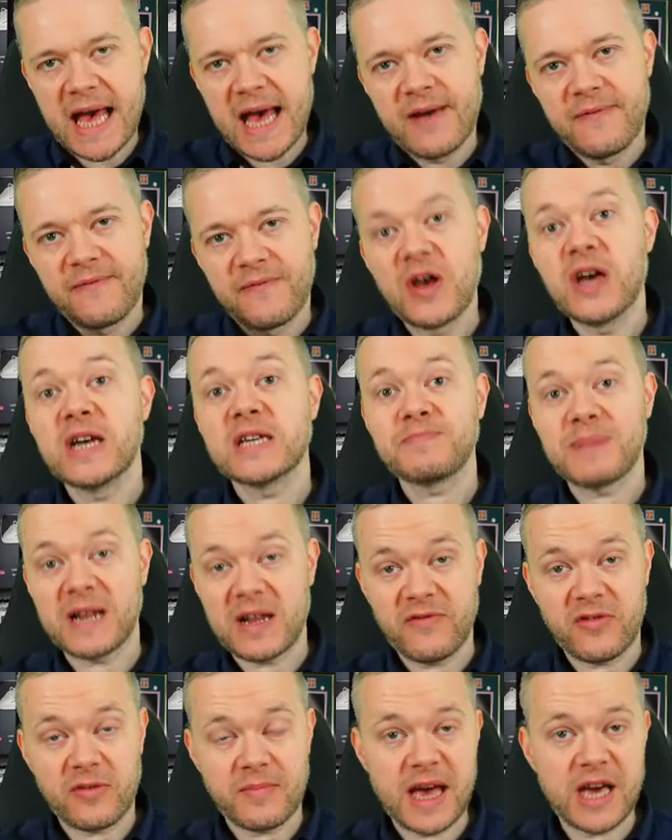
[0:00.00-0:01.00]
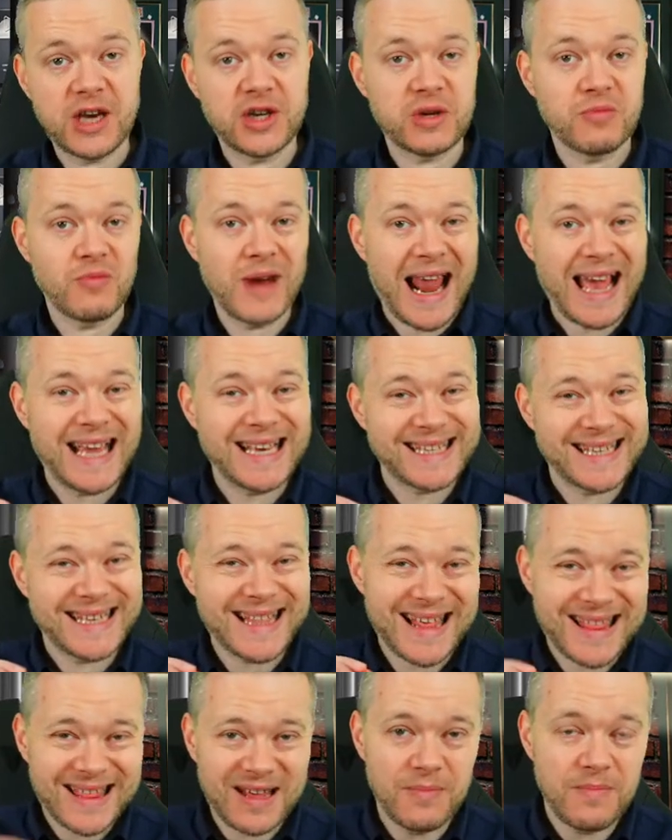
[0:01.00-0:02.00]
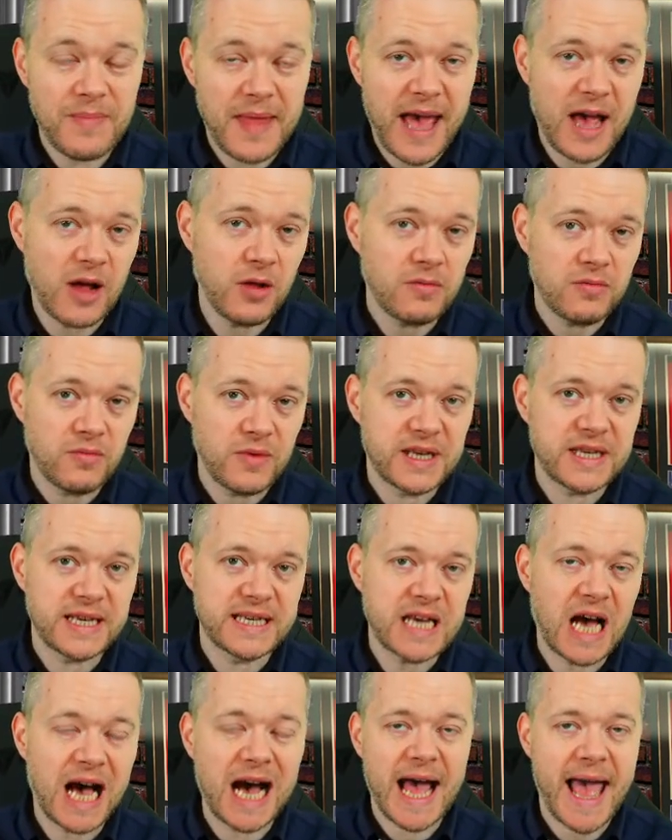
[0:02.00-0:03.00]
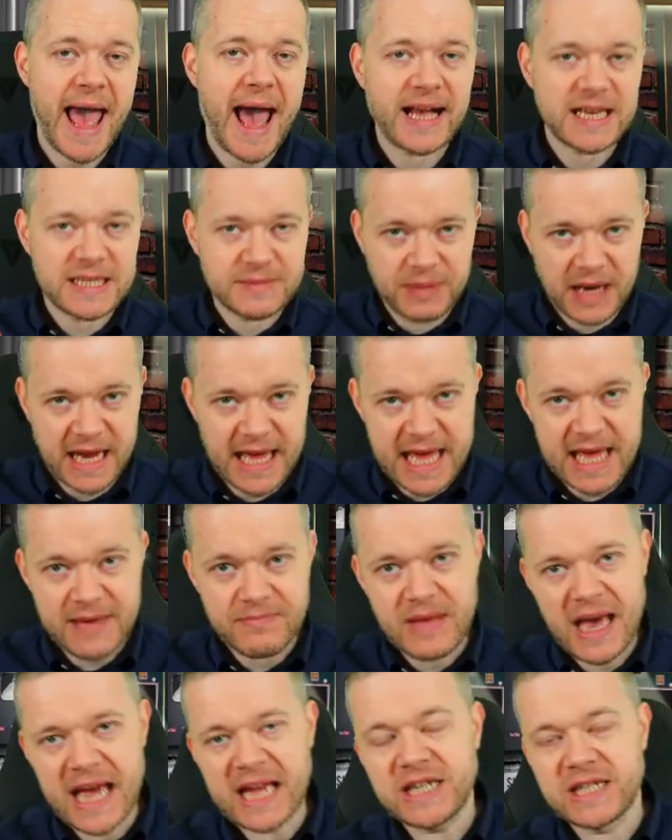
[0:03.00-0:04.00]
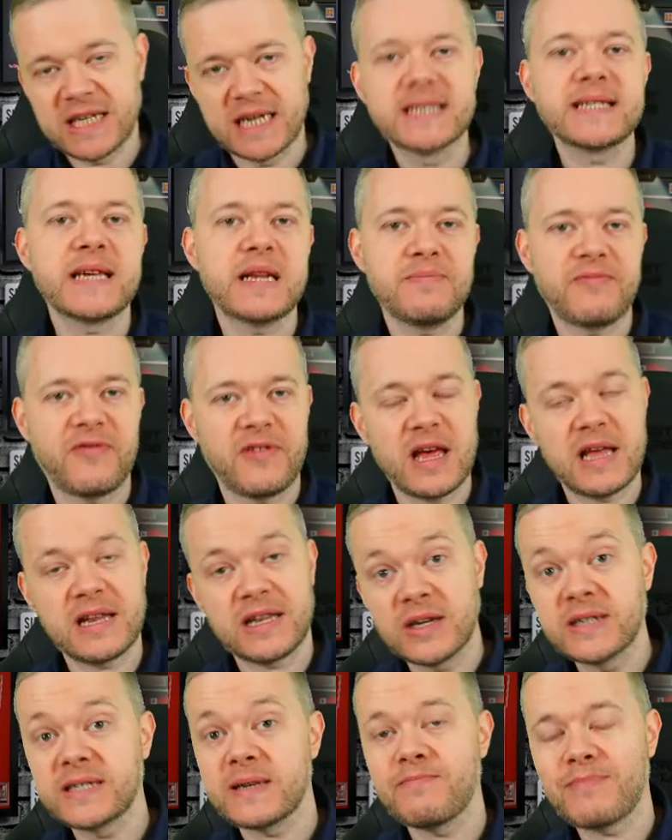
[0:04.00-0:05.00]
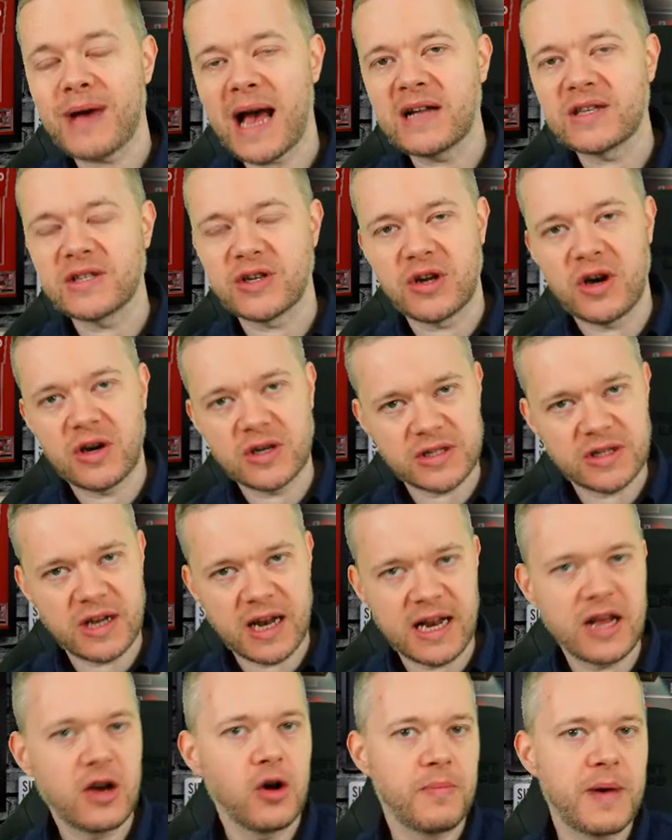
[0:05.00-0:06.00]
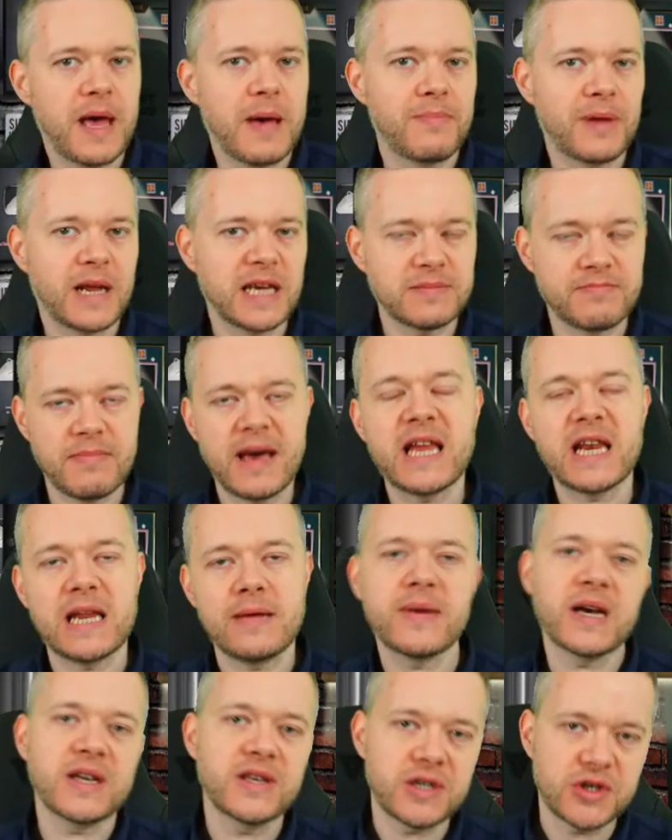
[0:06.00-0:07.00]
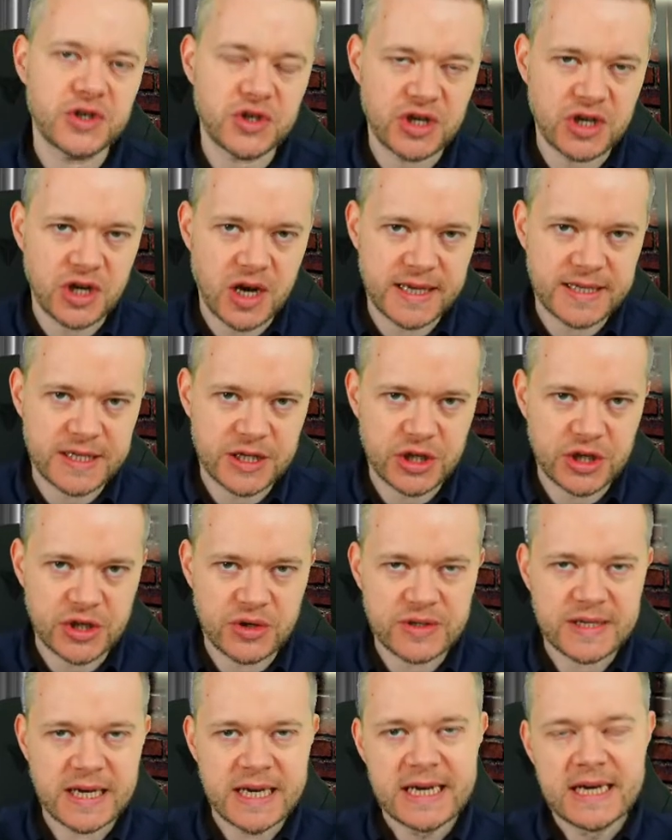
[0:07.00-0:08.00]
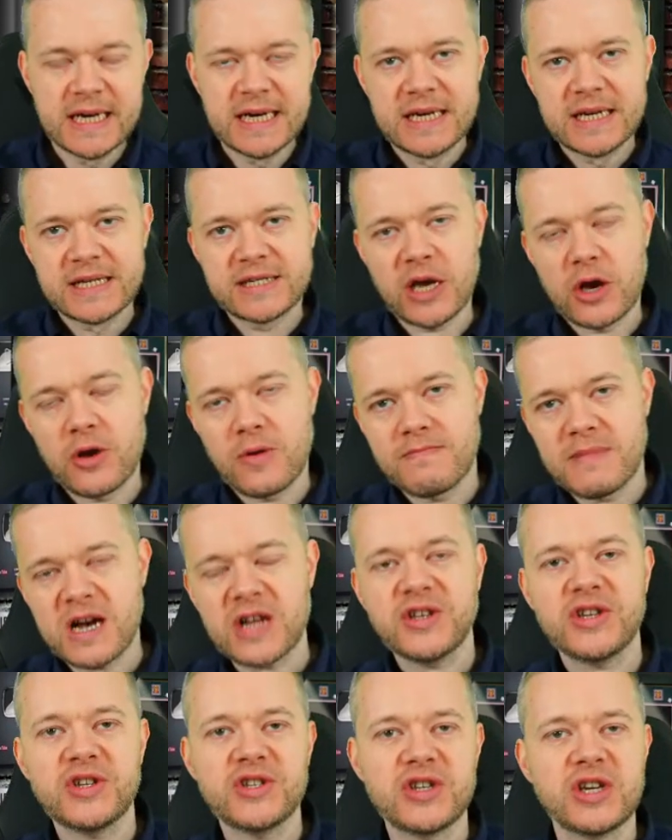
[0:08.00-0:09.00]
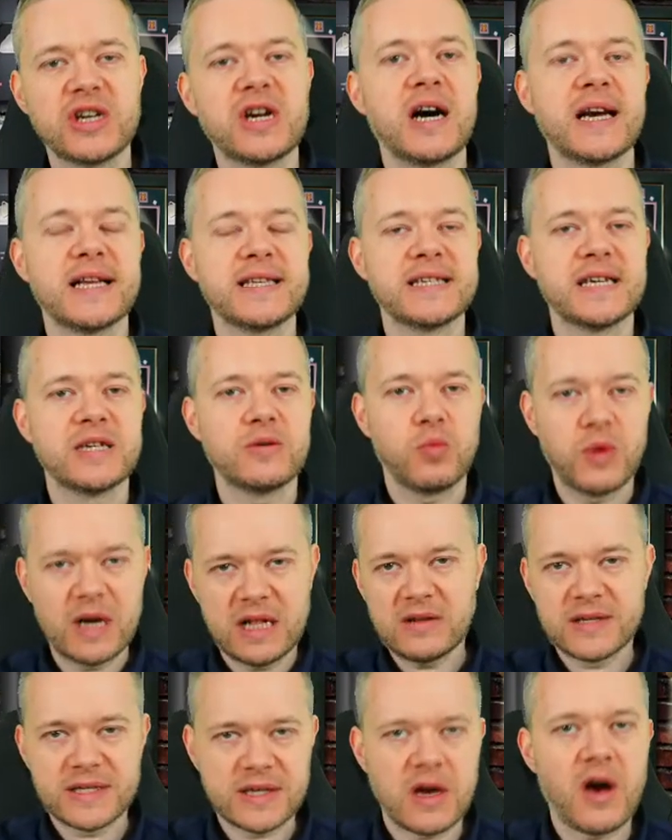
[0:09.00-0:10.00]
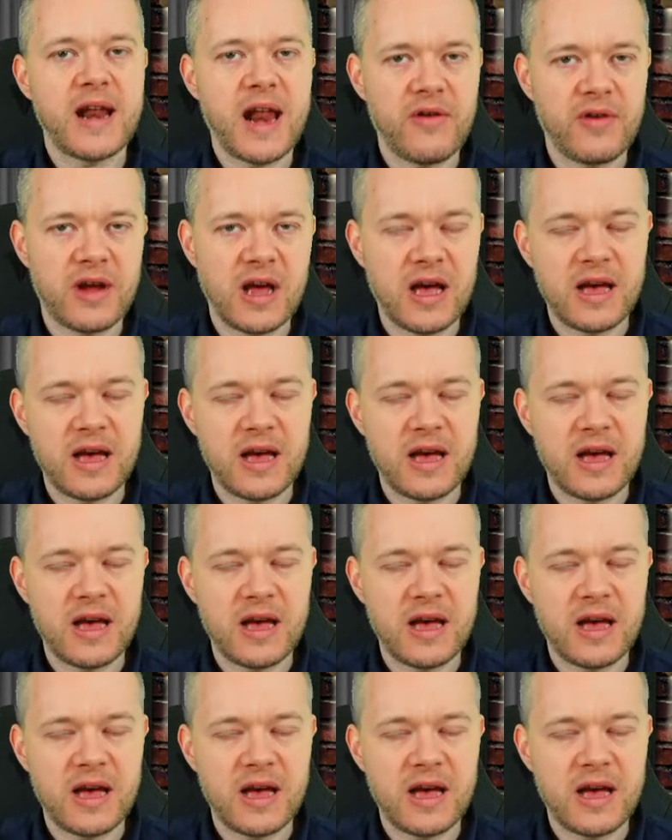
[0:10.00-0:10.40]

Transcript: First bit information relates to the thumbnail, which is Ajax plea. It does it does impact on Arsenal a little bit, but it's mainly Manchester United news. So Manchester United will sign Eric.